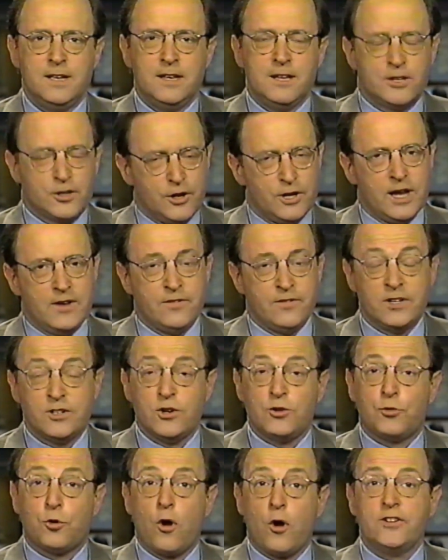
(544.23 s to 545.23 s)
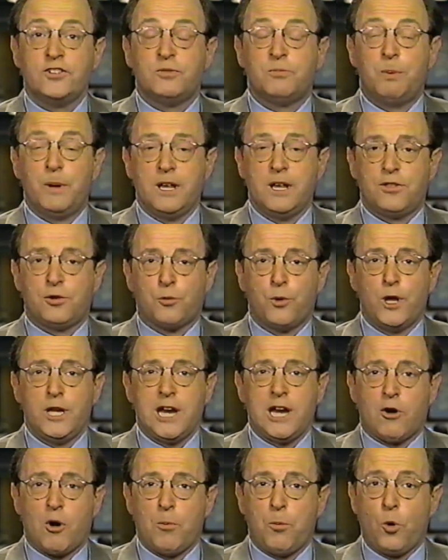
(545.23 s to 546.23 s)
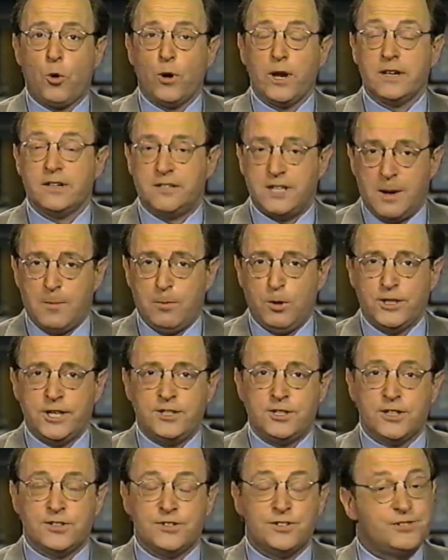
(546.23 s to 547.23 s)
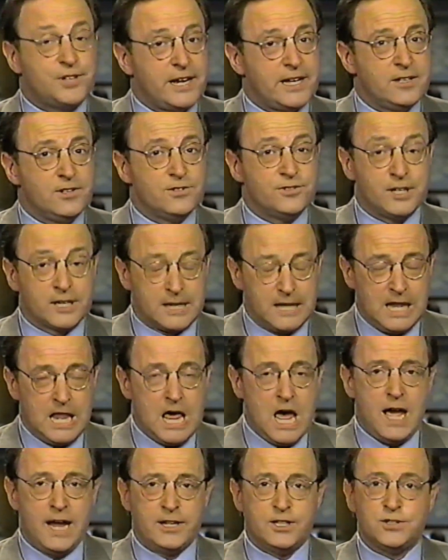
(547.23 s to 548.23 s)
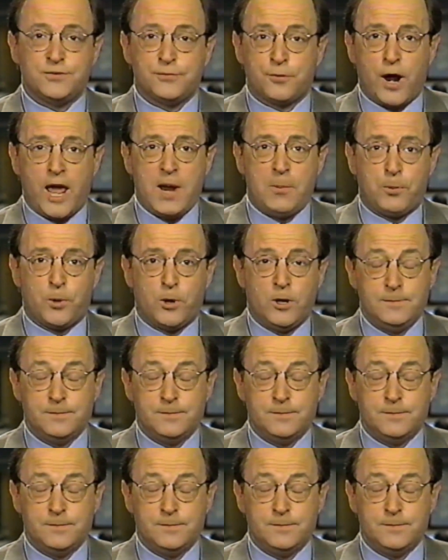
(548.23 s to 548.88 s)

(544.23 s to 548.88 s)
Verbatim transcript: Good evening. Detroit's Big Three are reporting double digit sales declines for April.